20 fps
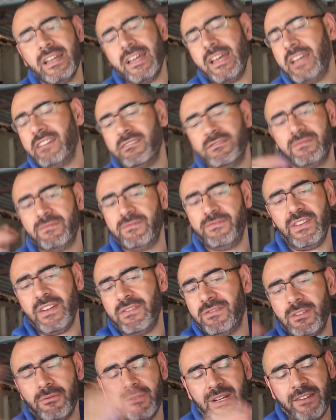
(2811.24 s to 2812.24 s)

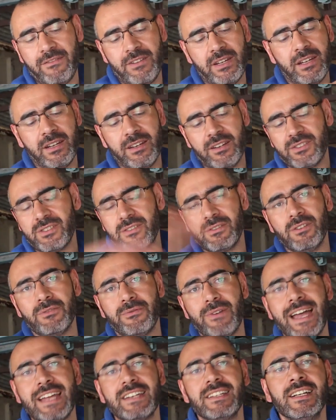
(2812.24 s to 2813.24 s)
850 whatever and it's all
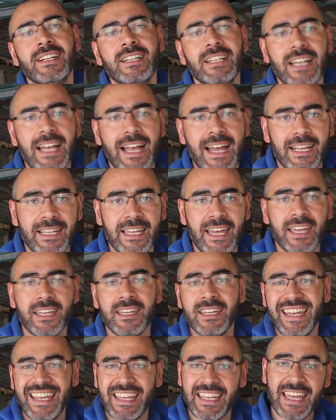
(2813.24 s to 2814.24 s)
red. Okay,
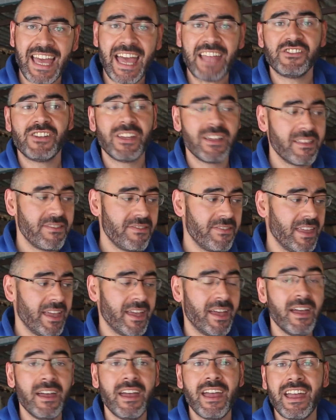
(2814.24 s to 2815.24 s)
get the